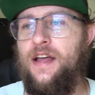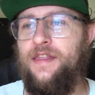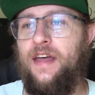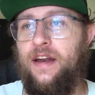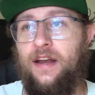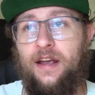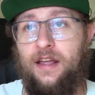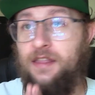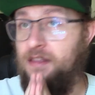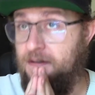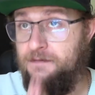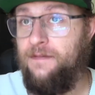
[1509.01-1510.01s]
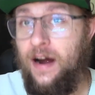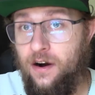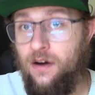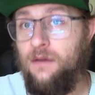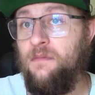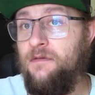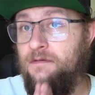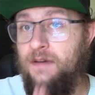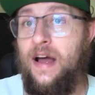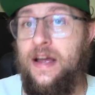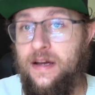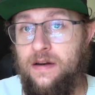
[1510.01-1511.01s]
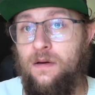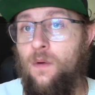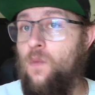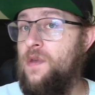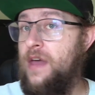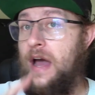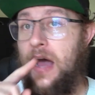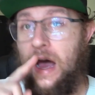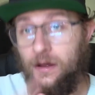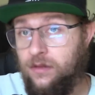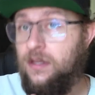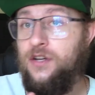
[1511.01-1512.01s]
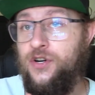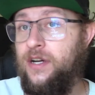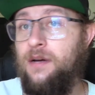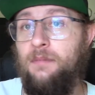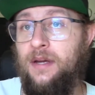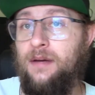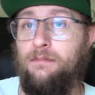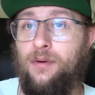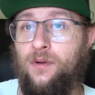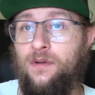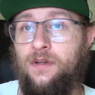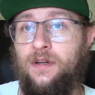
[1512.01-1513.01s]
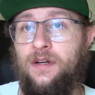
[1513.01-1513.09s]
That the firearm fired without the trigger being pulled.